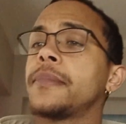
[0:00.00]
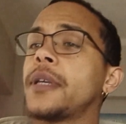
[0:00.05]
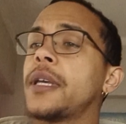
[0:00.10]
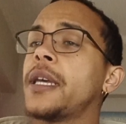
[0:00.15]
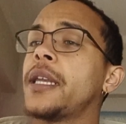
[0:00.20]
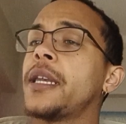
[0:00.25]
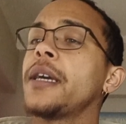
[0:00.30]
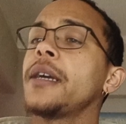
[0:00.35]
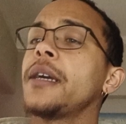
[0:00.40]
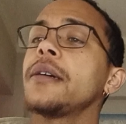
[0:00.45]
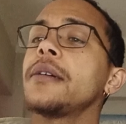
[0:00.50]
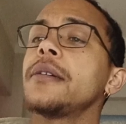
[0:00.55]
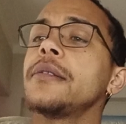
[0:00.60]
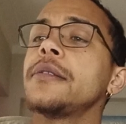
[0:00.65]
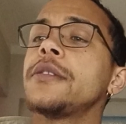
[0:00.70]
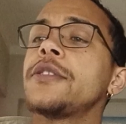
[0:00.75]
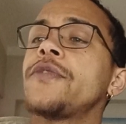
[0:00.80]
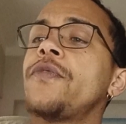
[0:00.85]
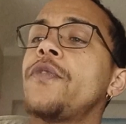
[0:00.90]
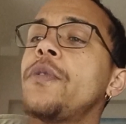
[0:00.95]
An angle
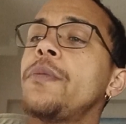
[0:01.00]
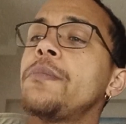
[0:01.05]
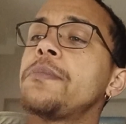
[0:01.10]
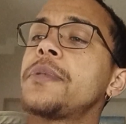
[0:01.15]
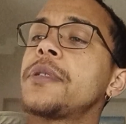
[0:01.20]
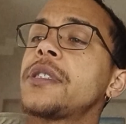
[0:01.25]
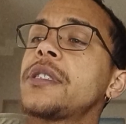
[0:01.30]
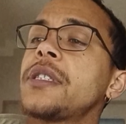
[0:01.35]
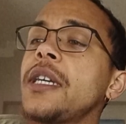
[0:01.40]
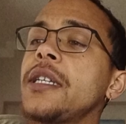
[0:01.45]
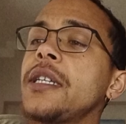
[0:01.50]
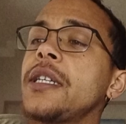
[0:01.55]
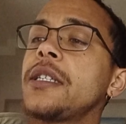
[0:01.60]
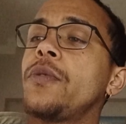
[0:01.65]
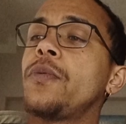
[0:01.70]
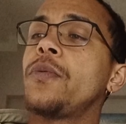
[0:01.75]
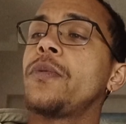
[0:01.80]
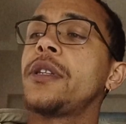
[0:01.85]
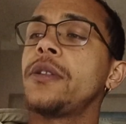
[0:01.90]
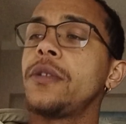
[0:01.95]
is formed precisely
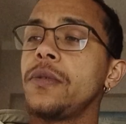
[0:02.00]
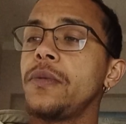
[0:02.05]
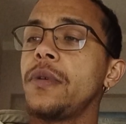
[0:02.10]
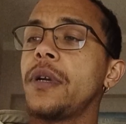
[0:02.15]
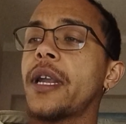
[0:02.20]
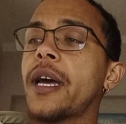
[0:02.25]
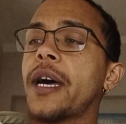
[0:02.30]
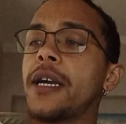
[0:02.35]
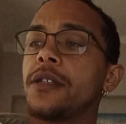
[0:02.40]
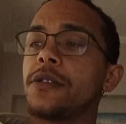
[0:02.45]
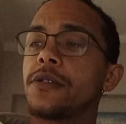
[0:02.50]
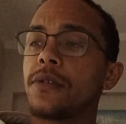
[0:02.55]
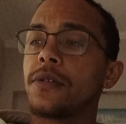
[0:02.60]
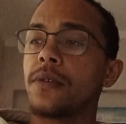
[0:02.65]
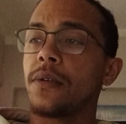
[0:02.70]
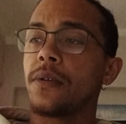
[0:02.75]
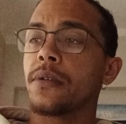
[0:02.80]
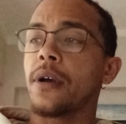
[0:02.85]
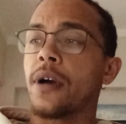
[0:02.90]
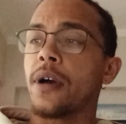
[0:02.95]
where two lines
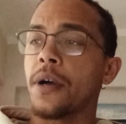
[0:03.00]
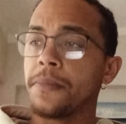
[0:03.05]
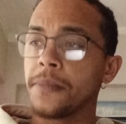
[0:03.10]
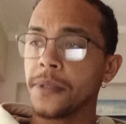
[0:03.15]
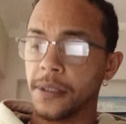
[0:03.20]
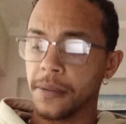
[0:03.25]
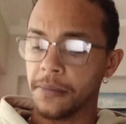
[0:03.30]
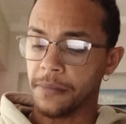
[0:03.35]
called arms